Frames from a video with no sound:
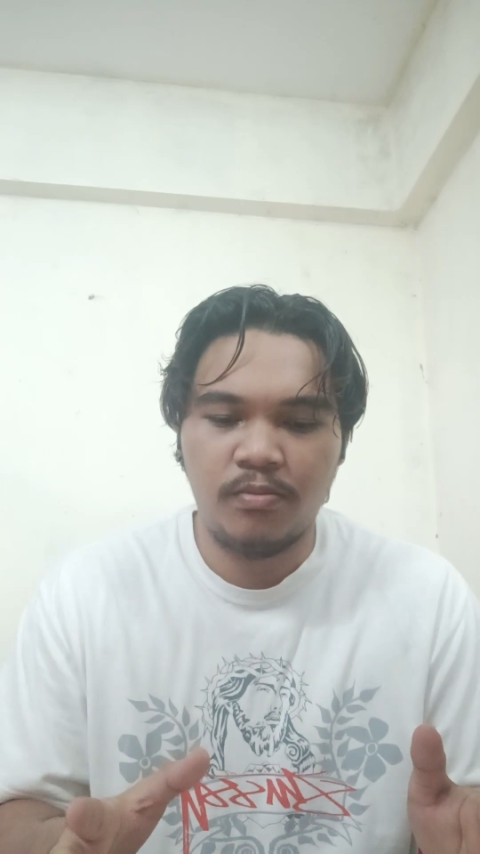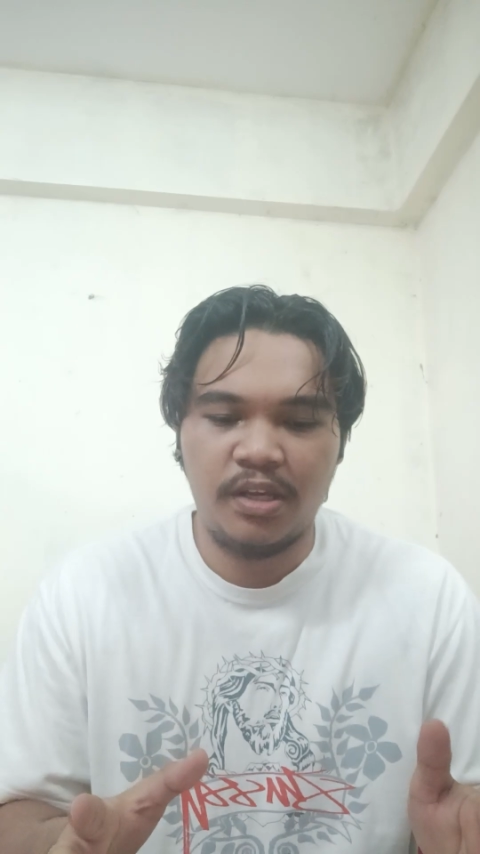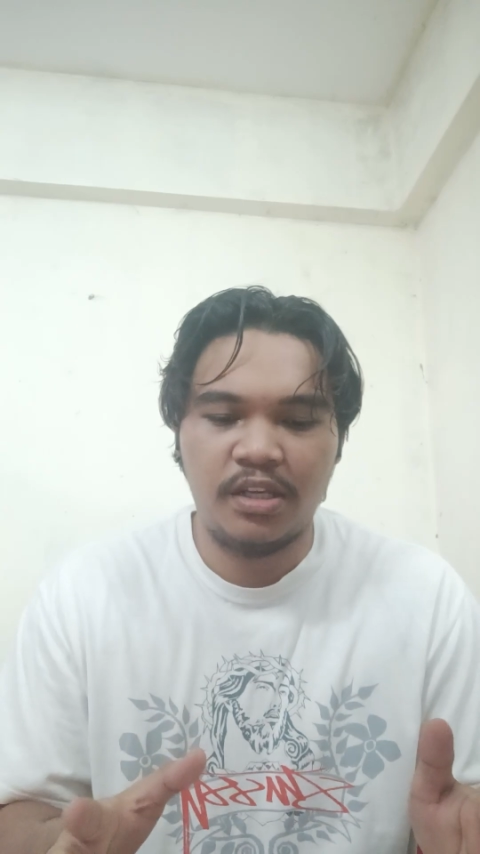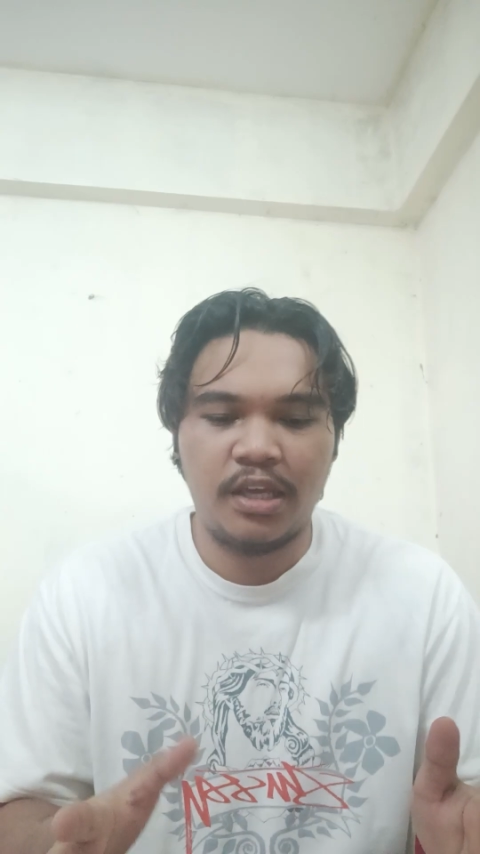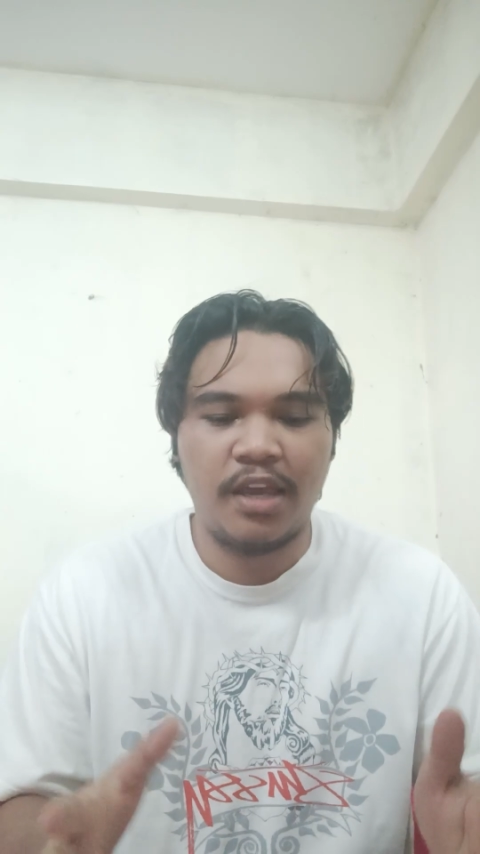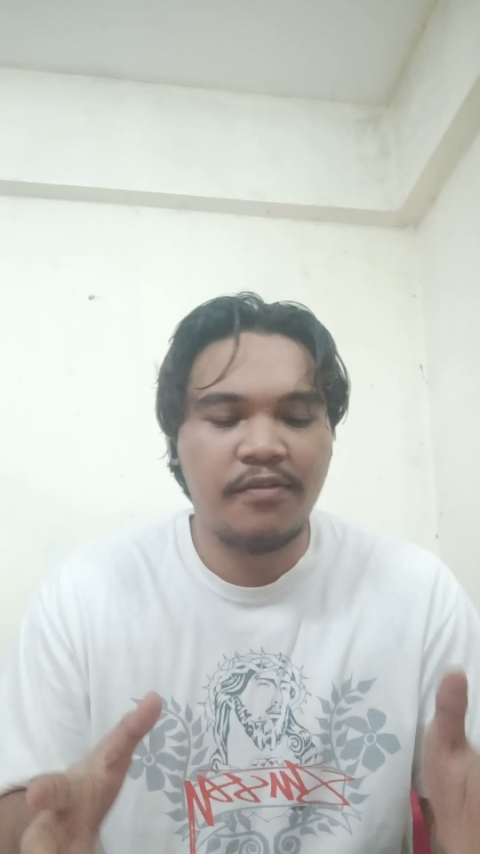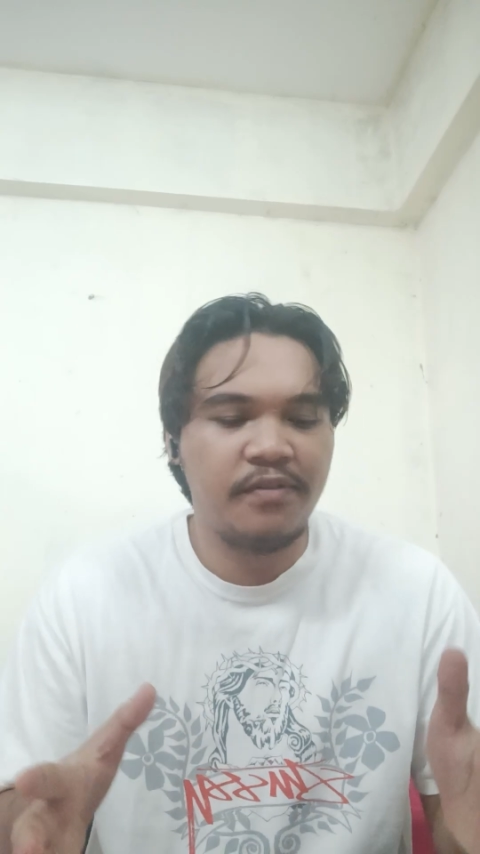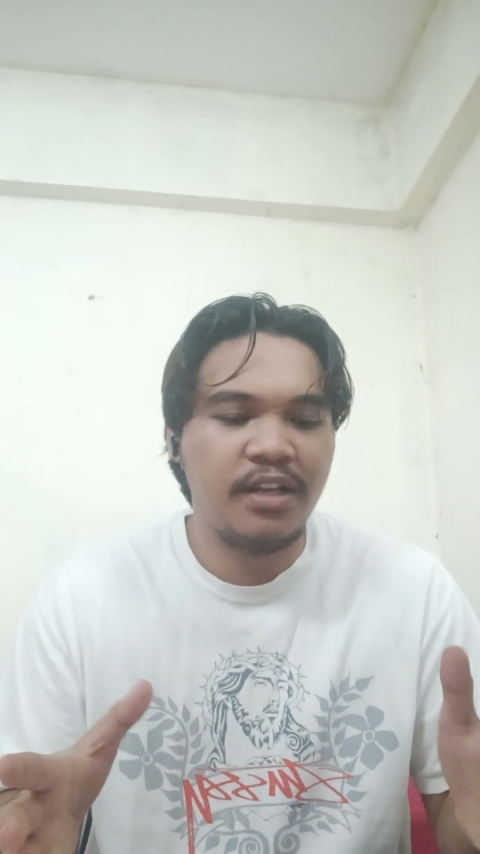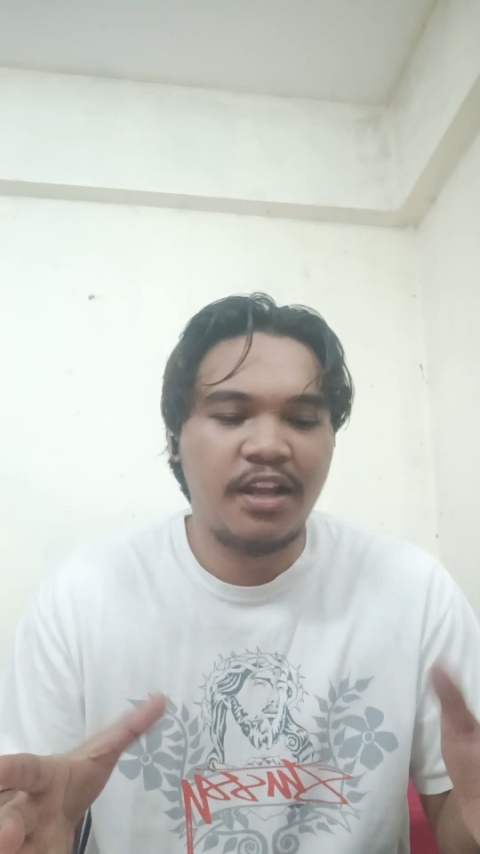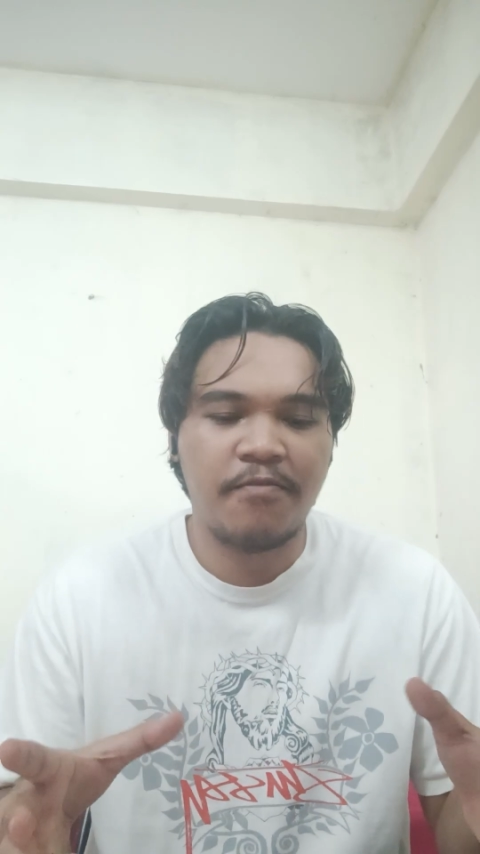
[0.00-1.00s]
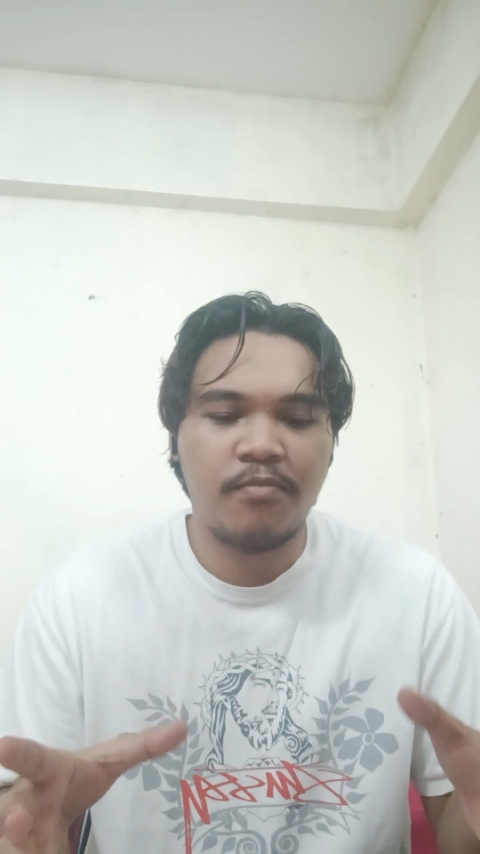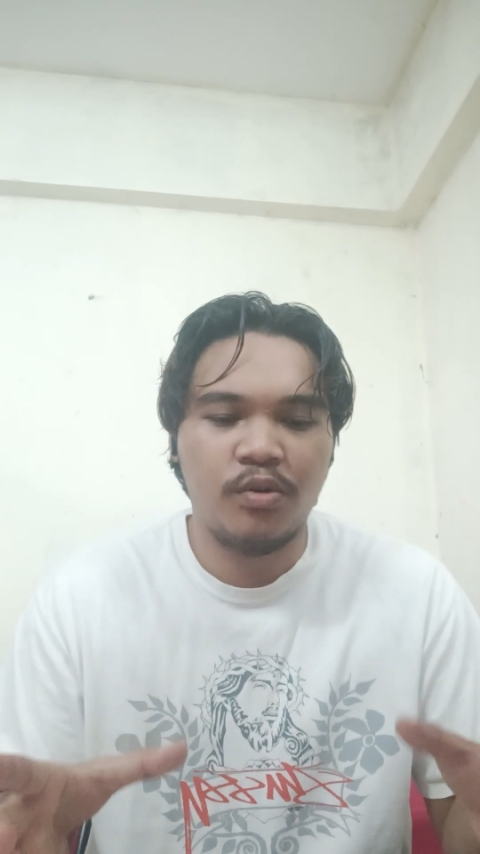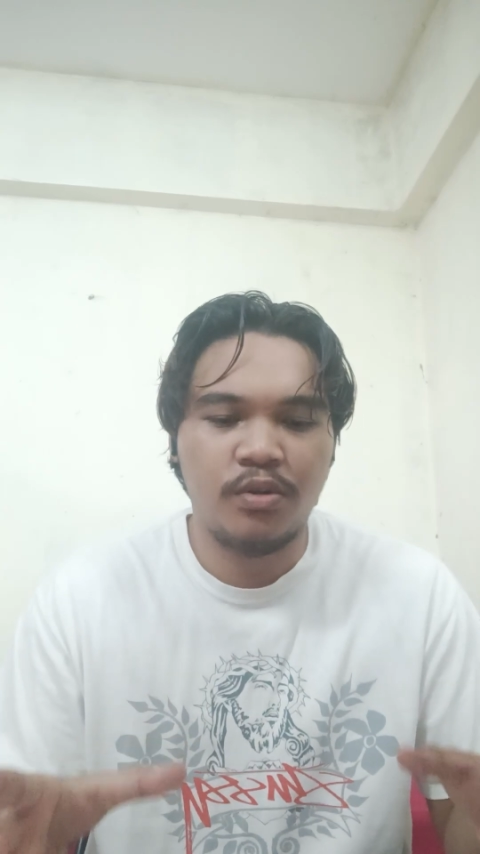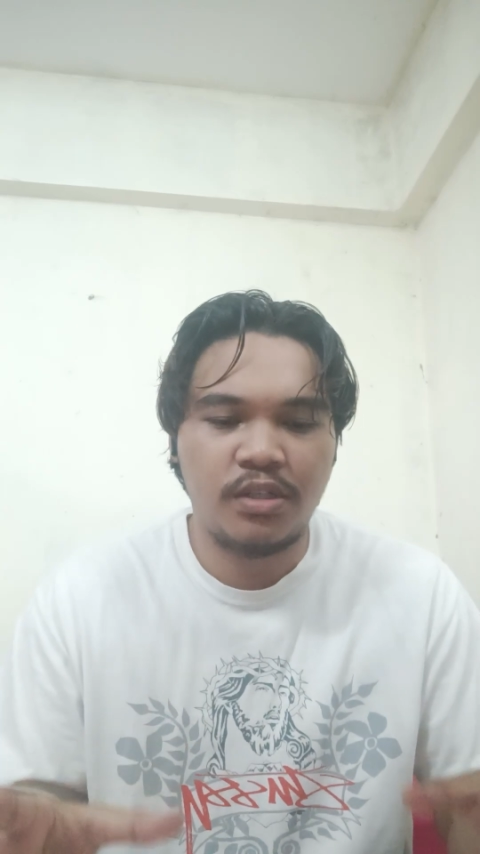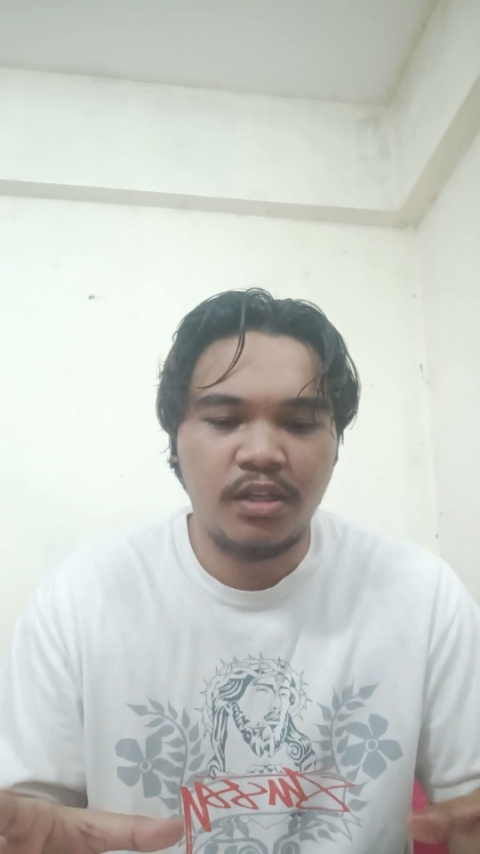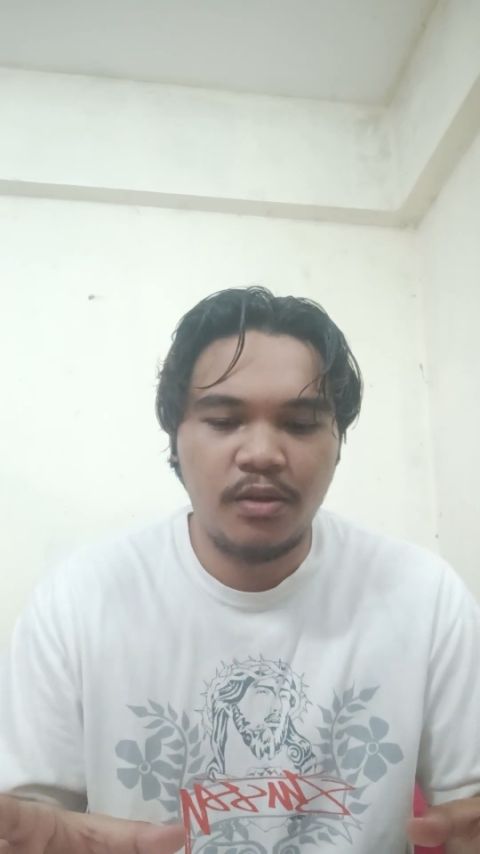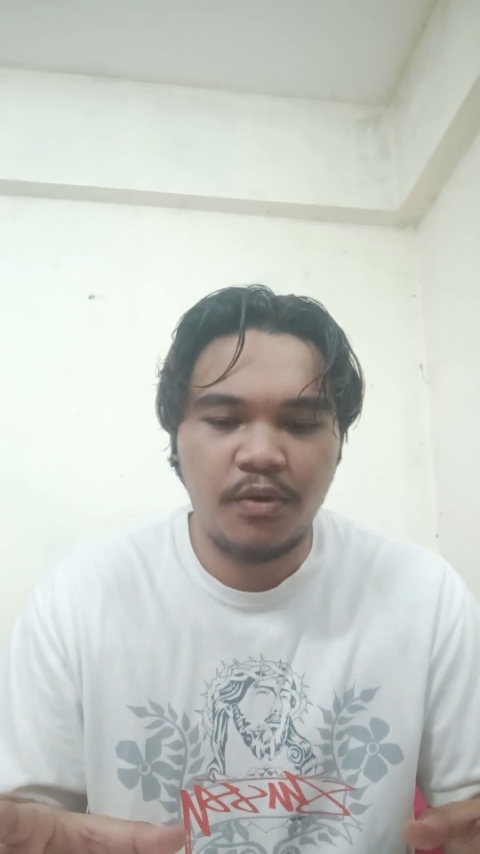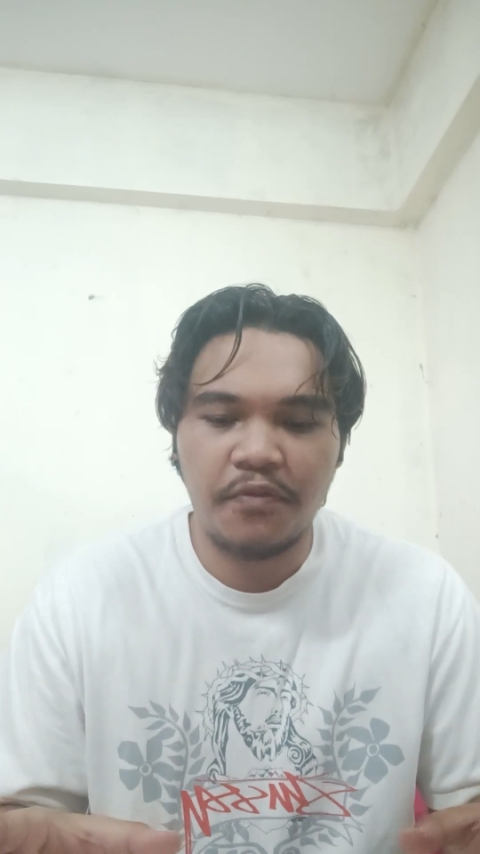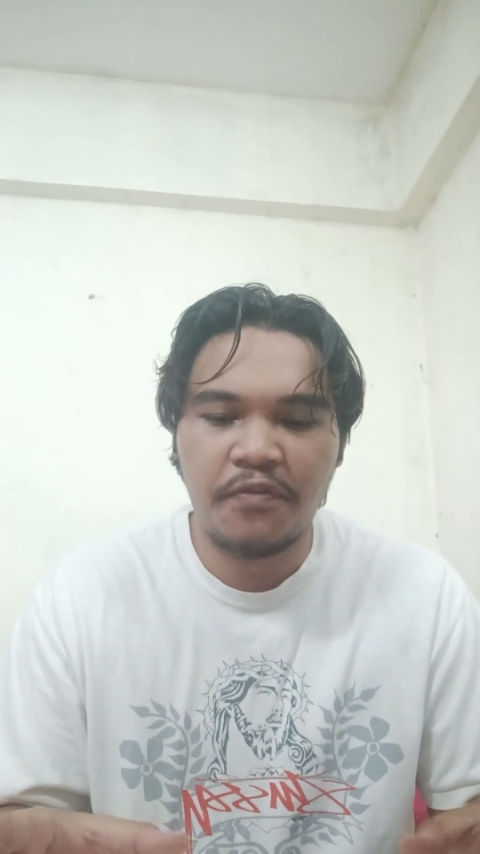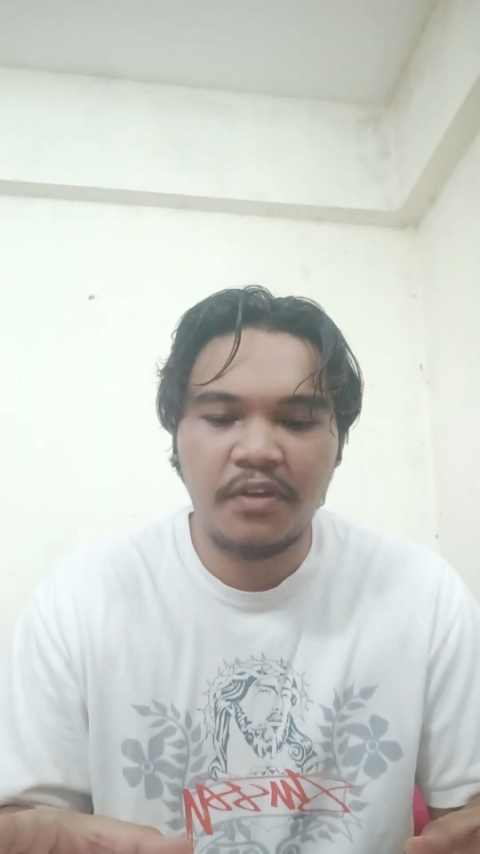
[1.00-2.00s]
by the heavy lifeboats that
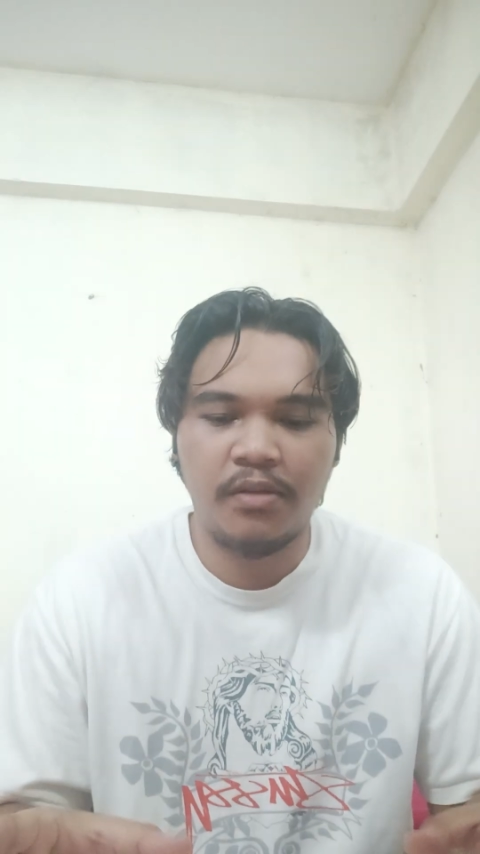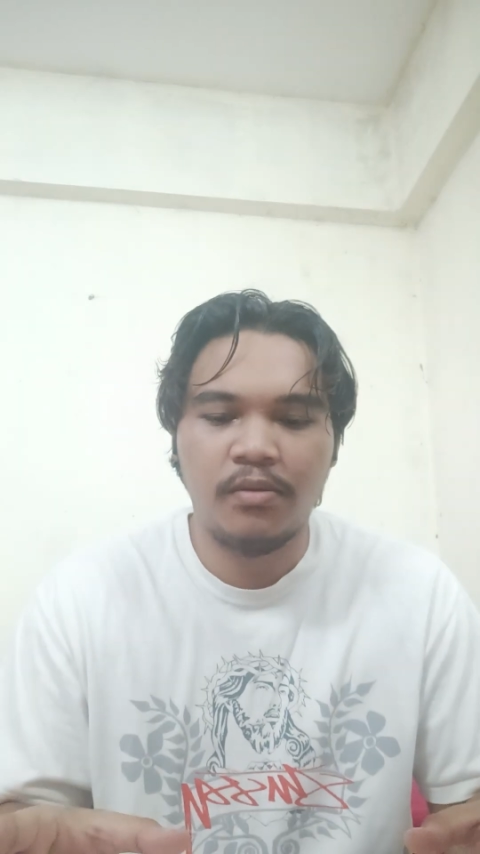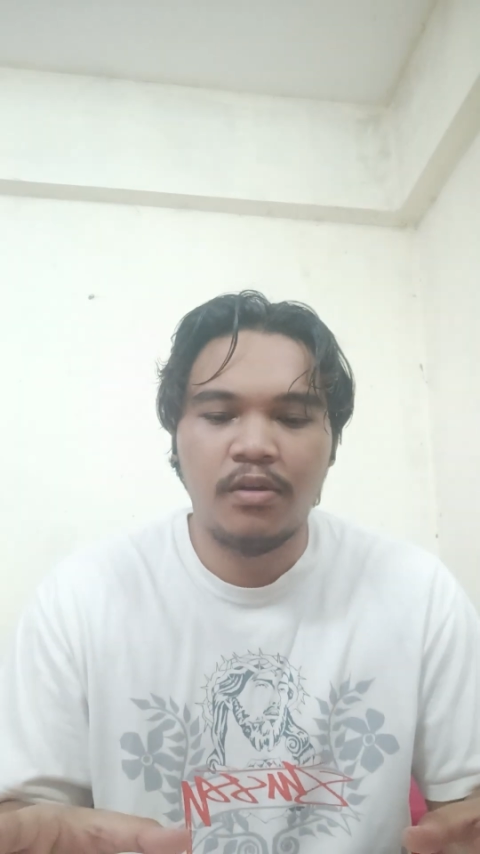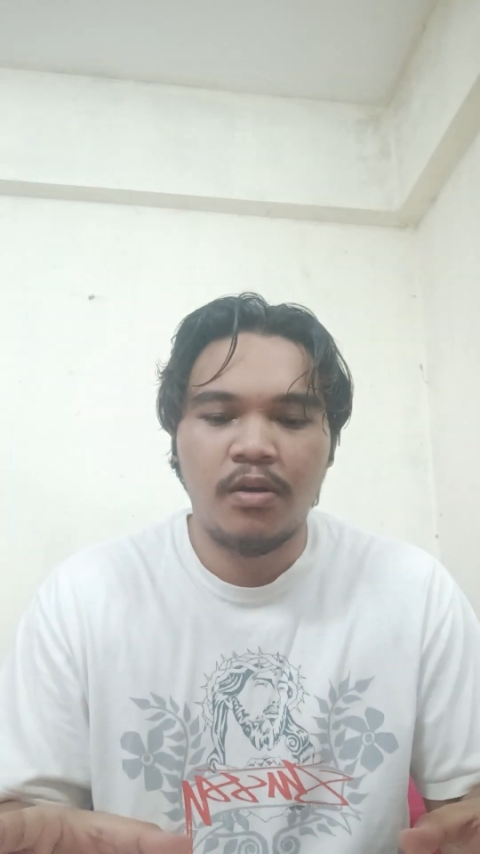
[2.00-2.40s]
were filled